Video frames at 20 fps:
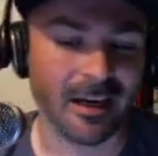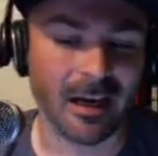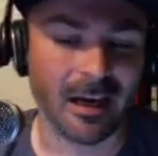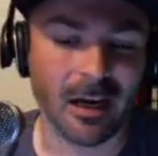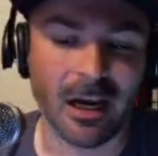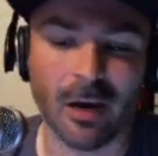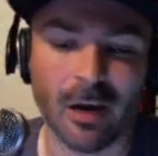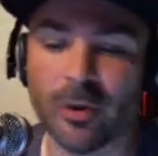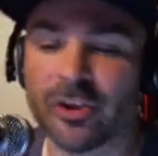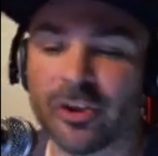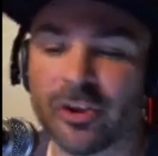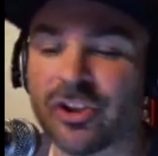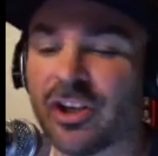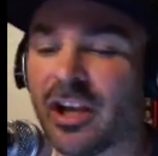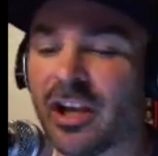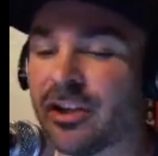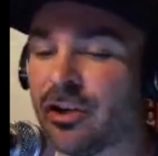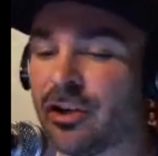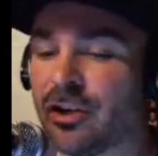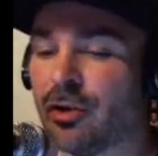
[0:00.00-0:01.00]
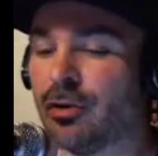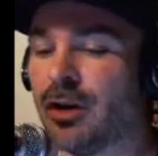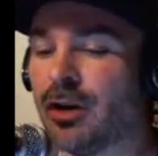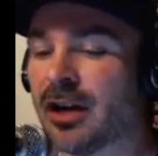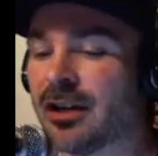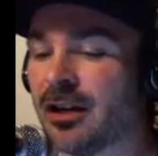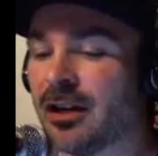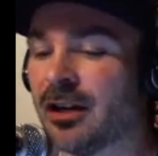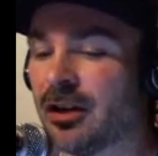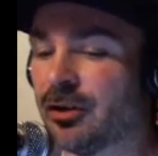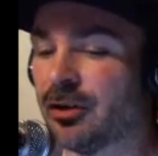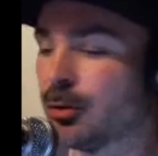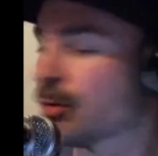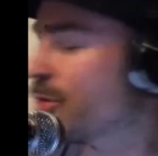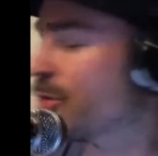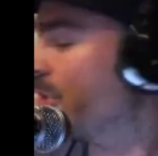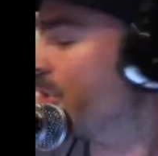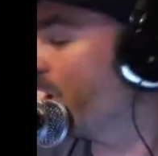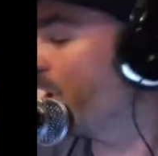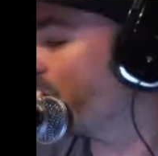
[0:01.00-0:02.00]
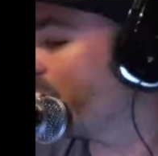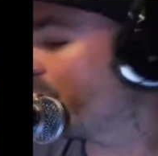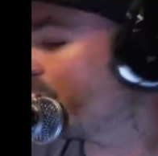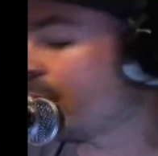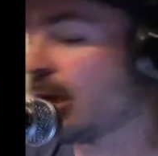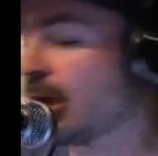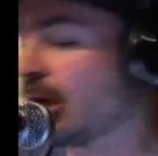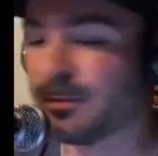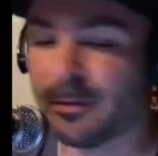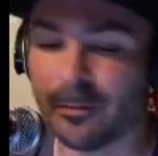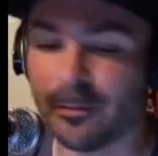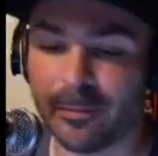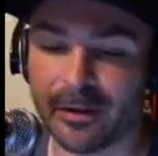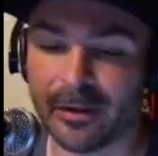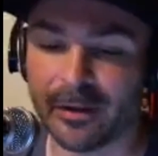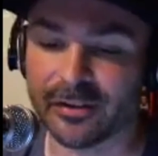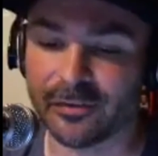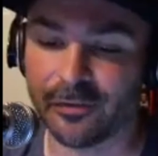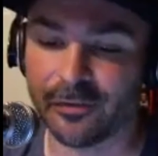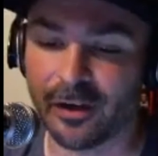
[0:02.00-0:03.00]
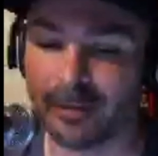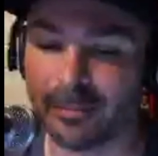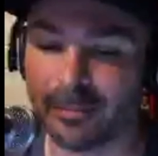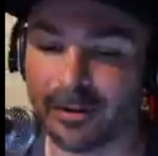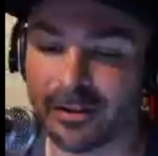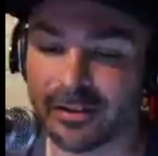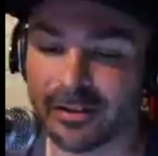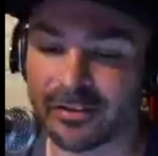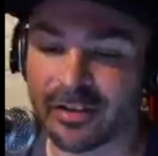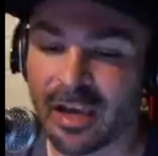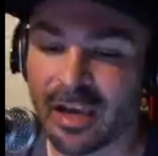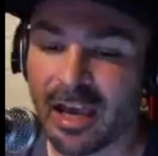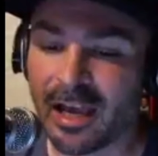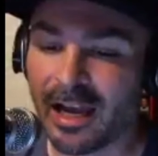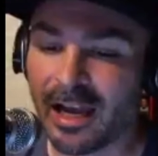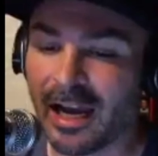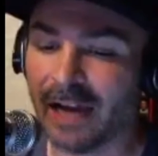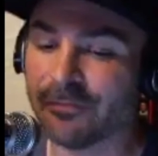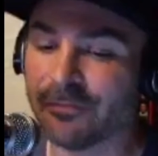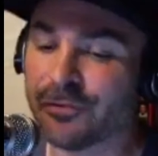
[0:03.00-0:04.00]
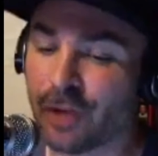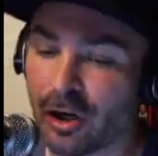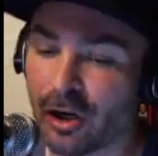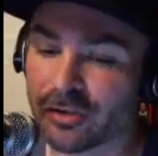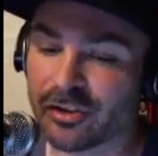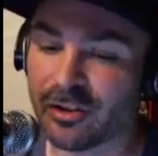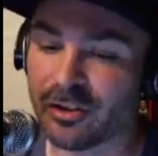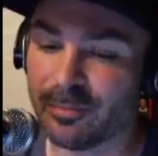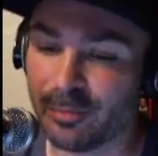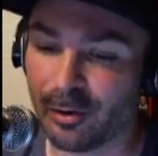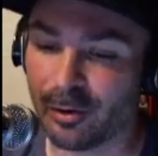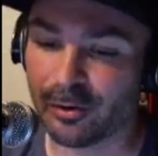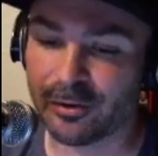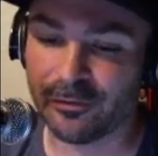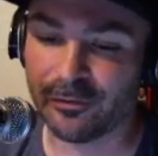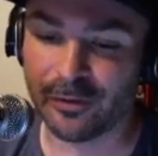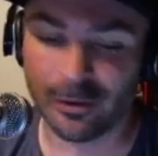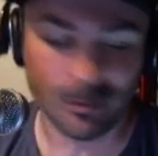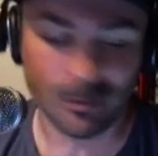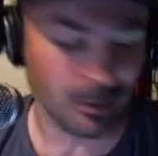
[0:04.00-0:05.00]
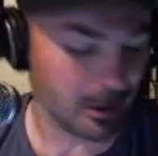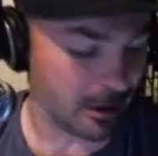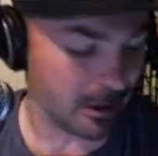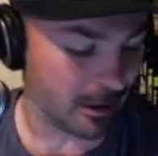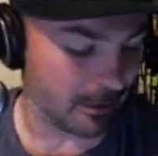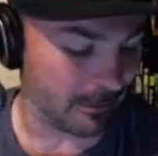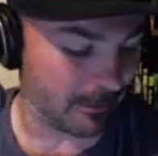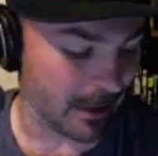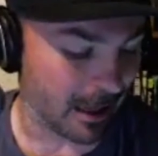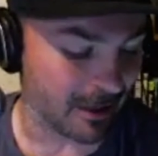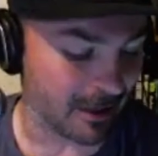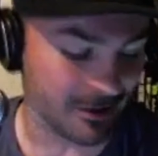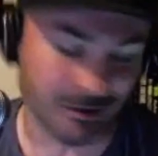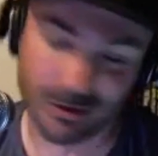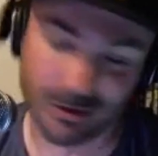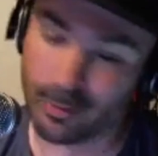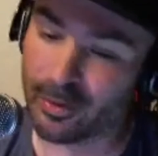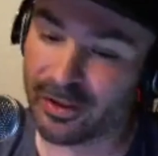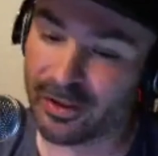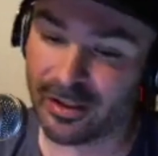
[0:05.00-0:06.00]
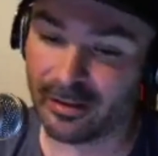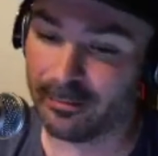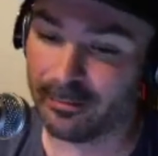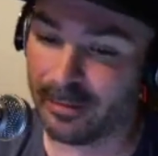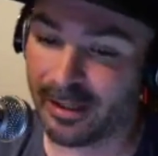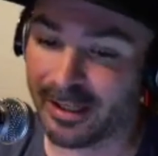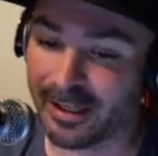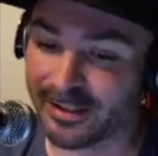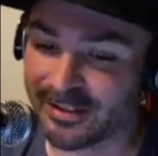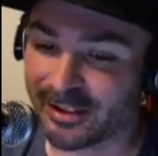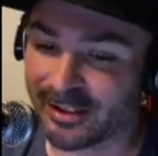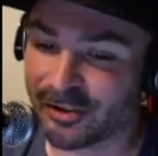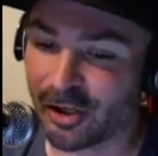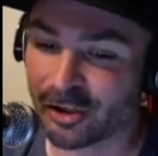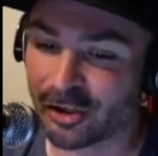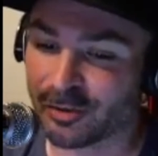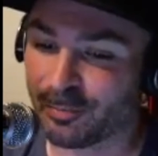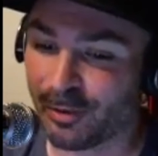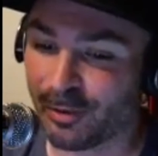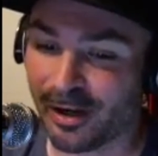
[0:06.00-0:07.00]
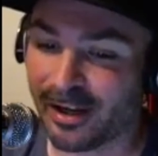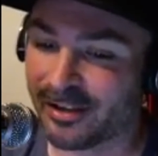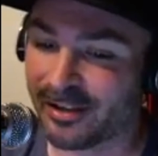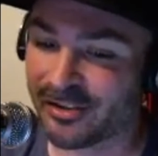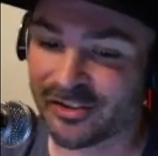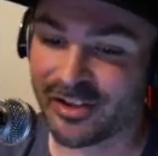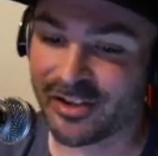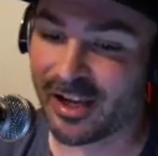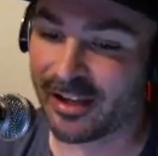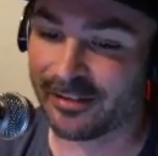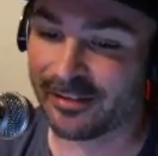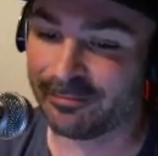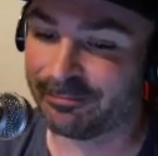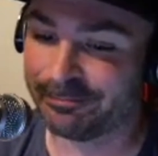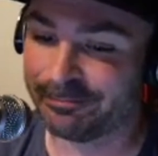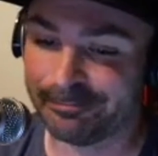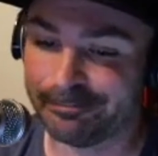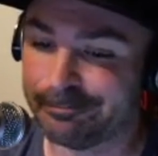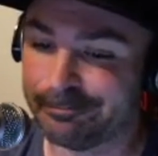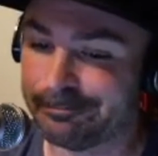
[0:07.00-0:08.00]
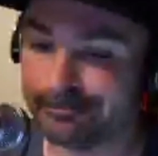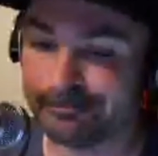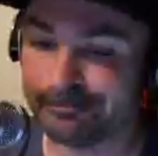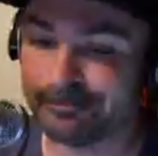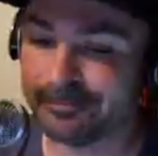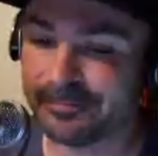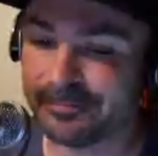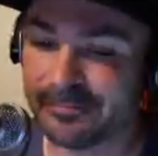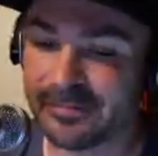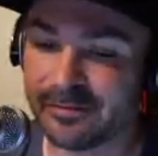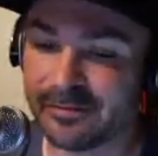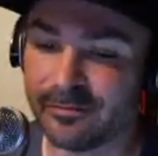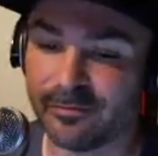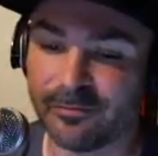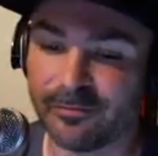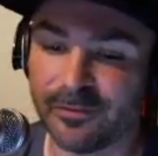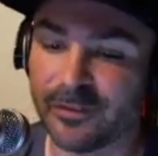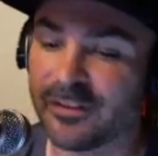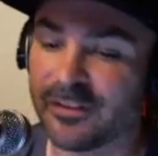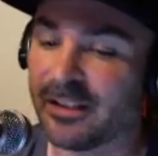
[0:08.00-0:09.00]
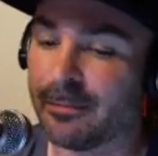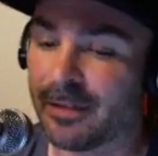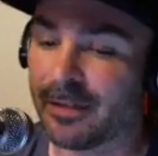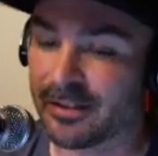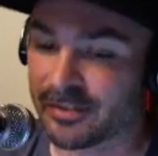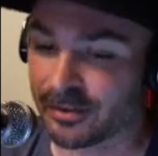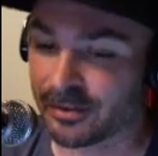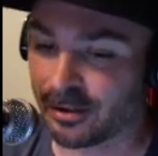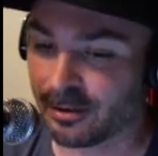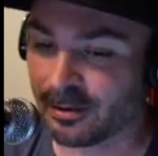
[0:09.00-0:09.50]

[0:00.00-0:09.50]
I, I, wish that I could go knocking on doors, Justin, to talk to people about this fight because I've talked to the both of you. Um, honestly, within minutes, I talked to Brian just not 15 minutes ago.